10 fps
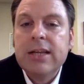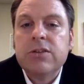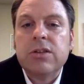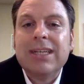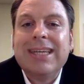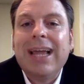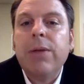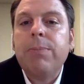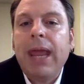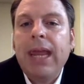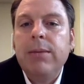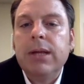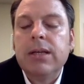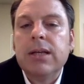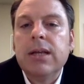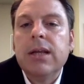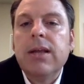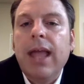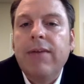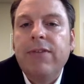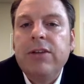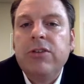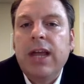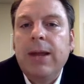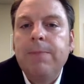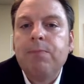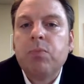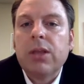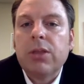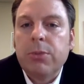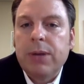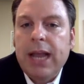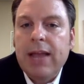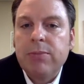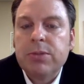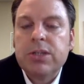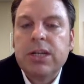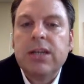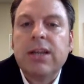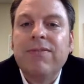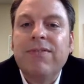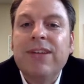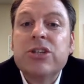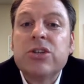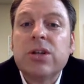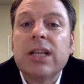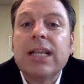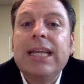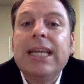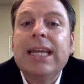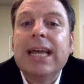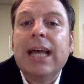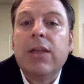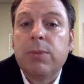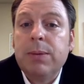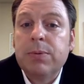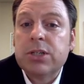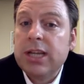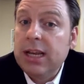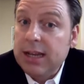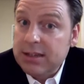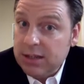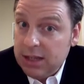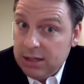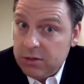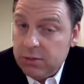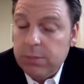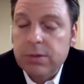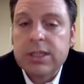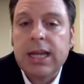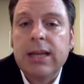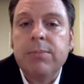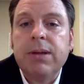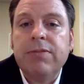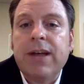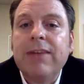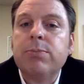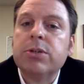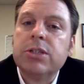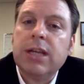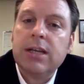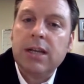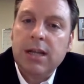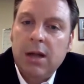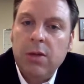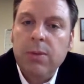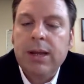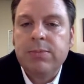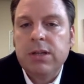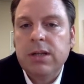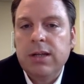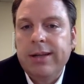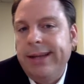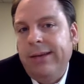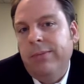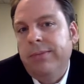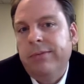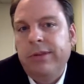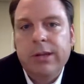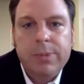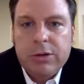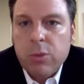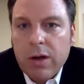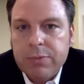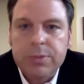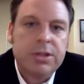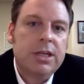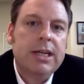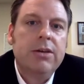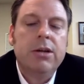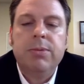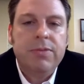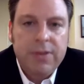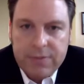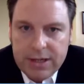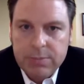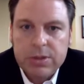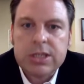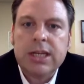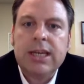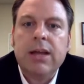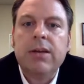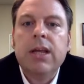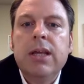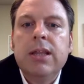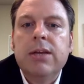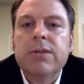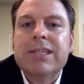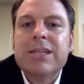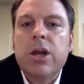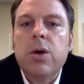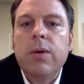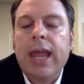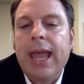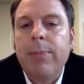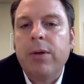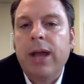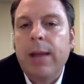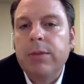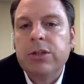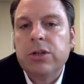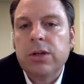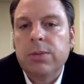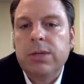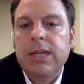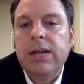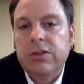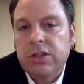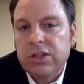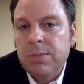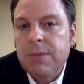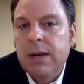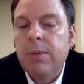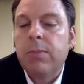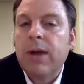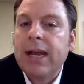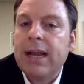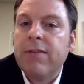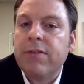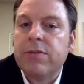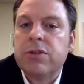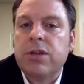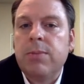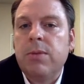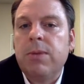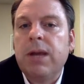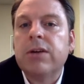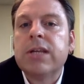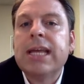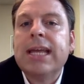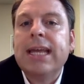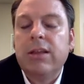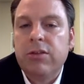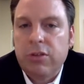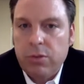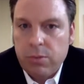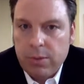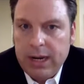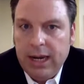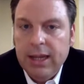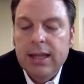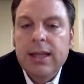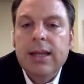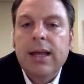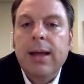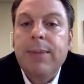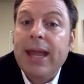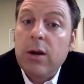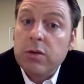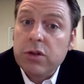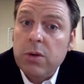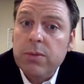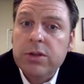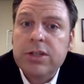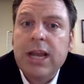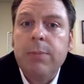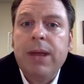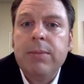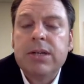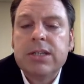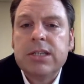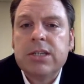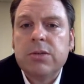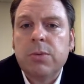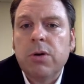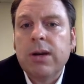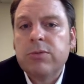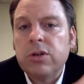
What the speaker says: So the down payment, FHA, 3.5%, conventionally 3%, as little as 3%, but 5% all the way up to you can put 12% down, you can put 15% down. There is no cap on how much you're going to put down. It's just the minimum right now for first-time home buyers is 3. And also, there's down payment assistance programs.